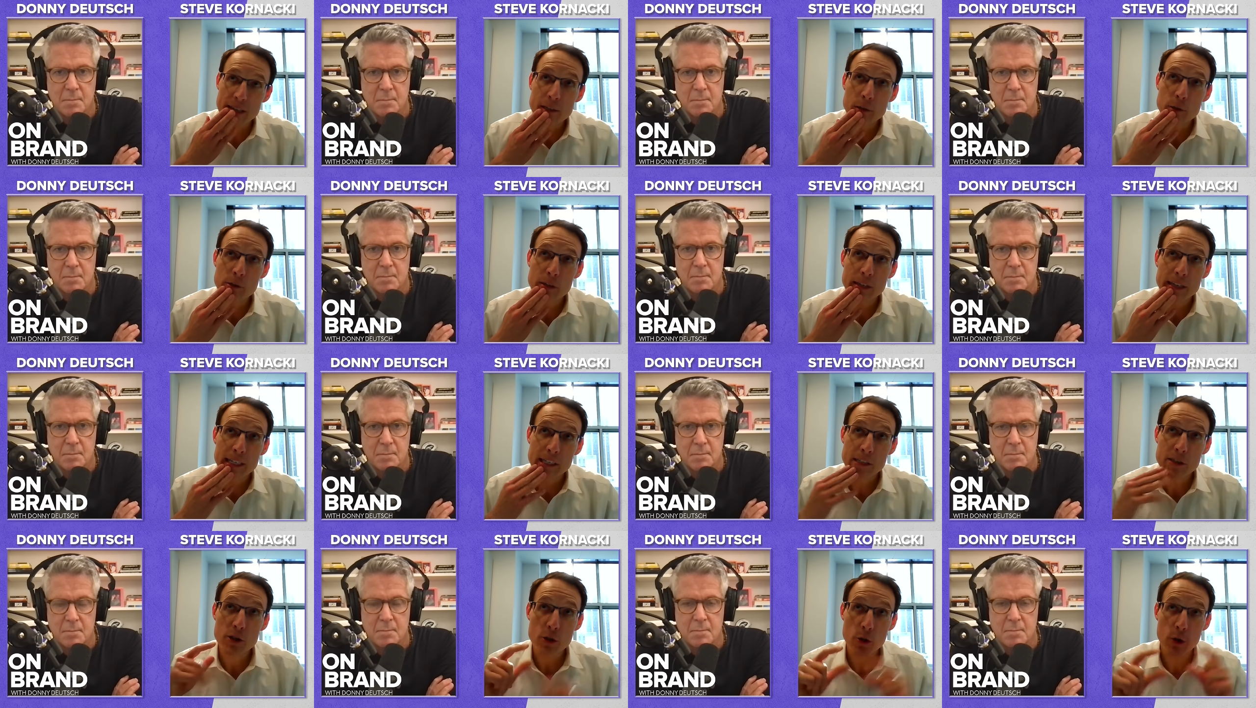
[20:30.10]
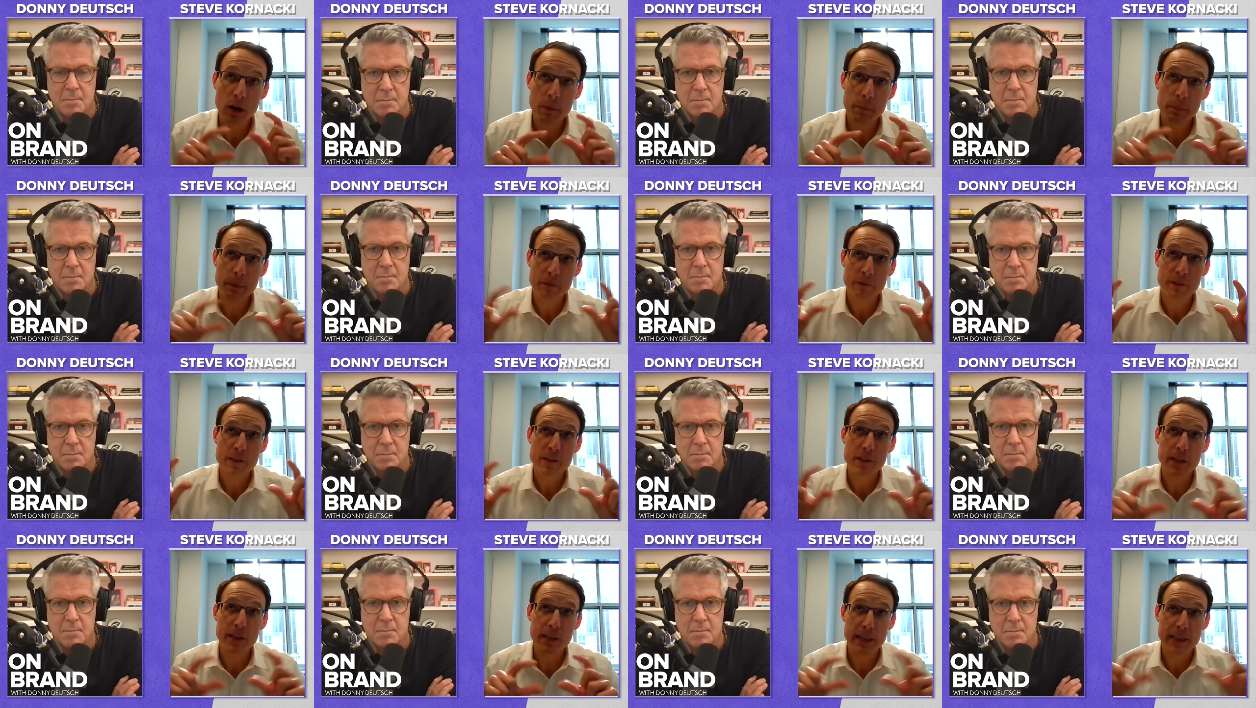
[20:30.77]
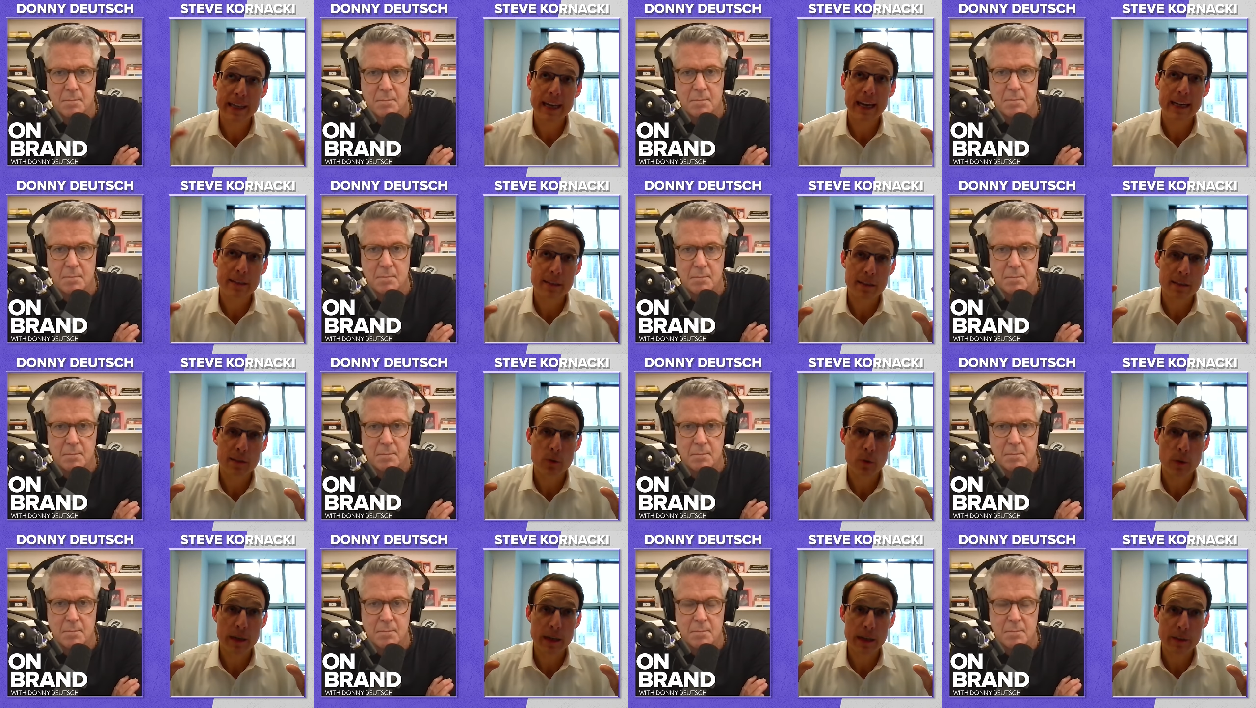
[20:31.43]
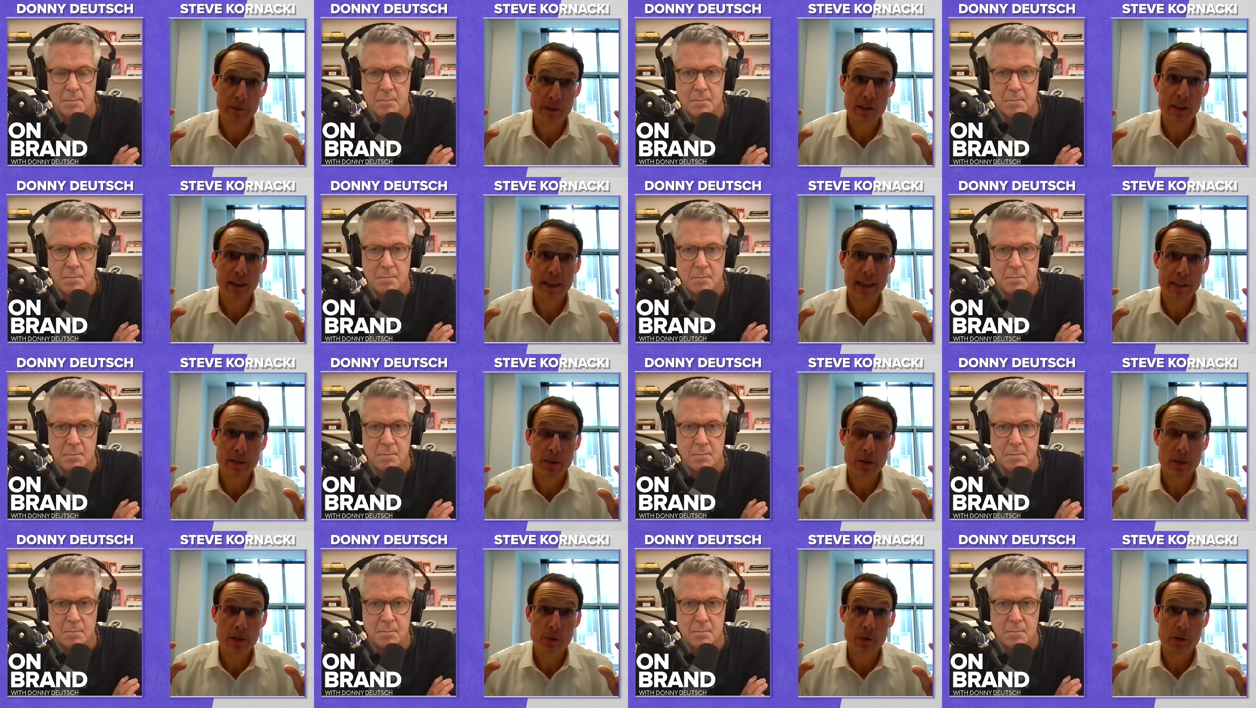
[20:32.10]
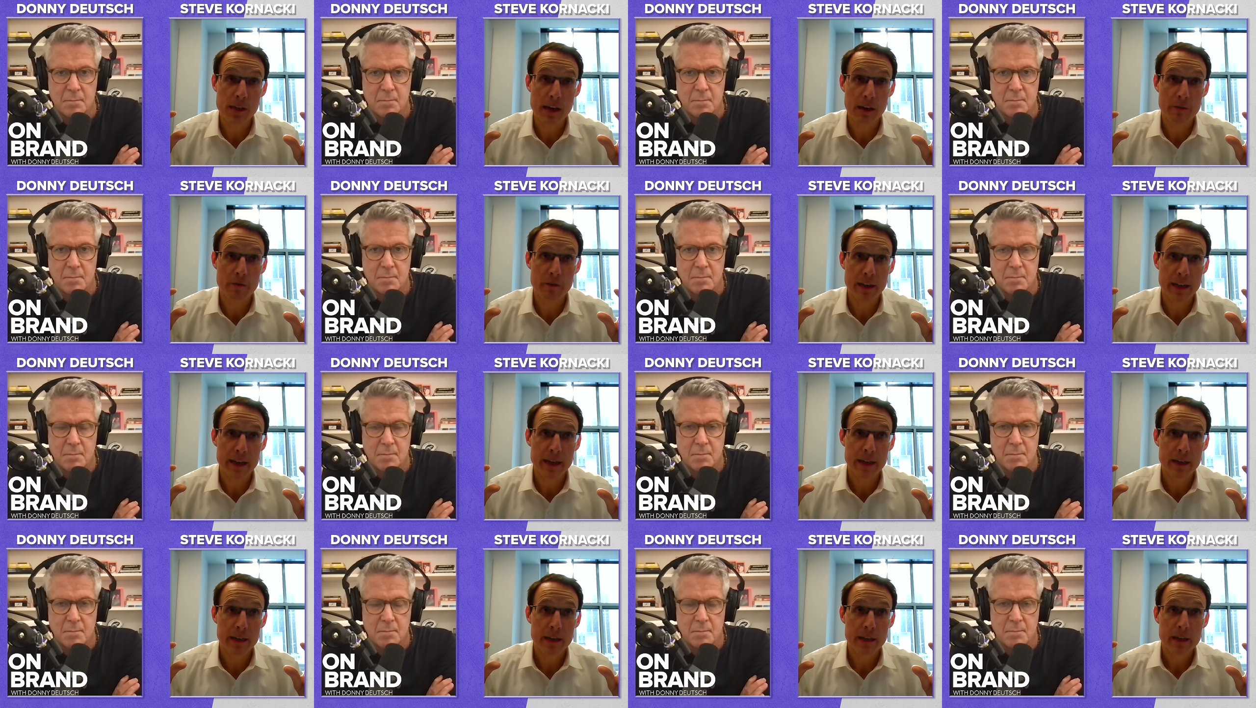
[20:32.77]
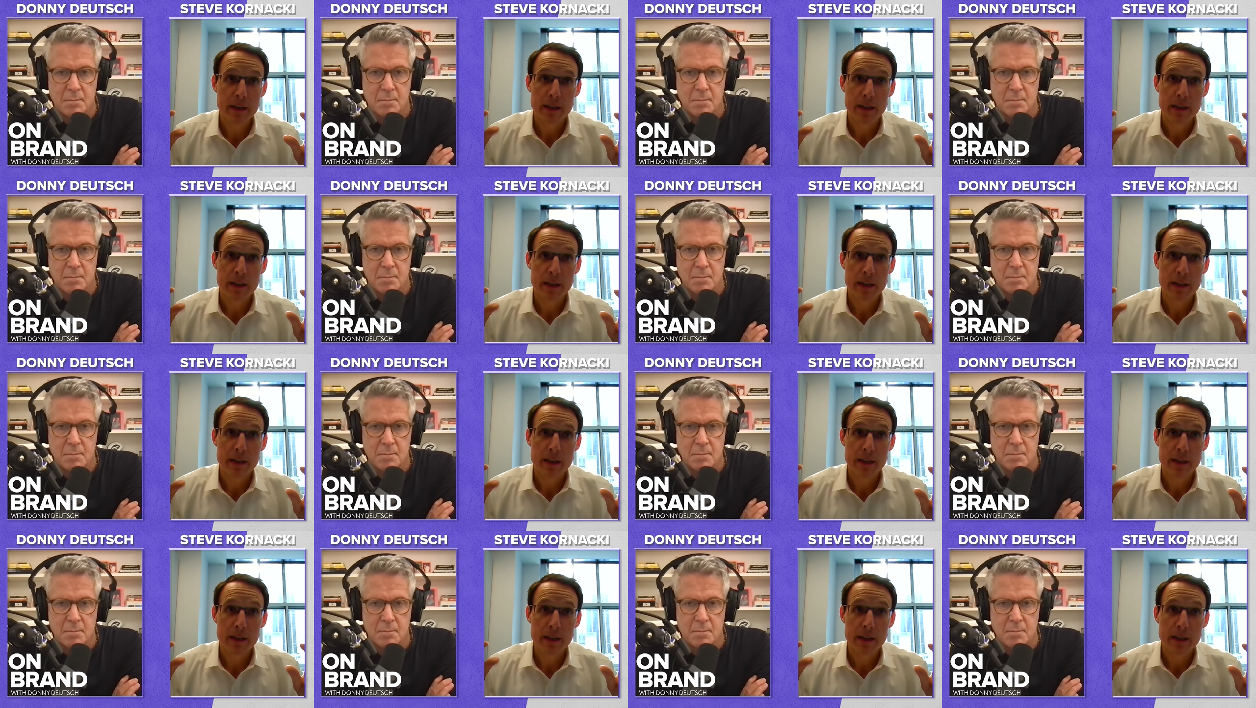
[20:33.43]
Speaker 1: interesting is Trump. If he's going to get to three, if he's going to get to 270,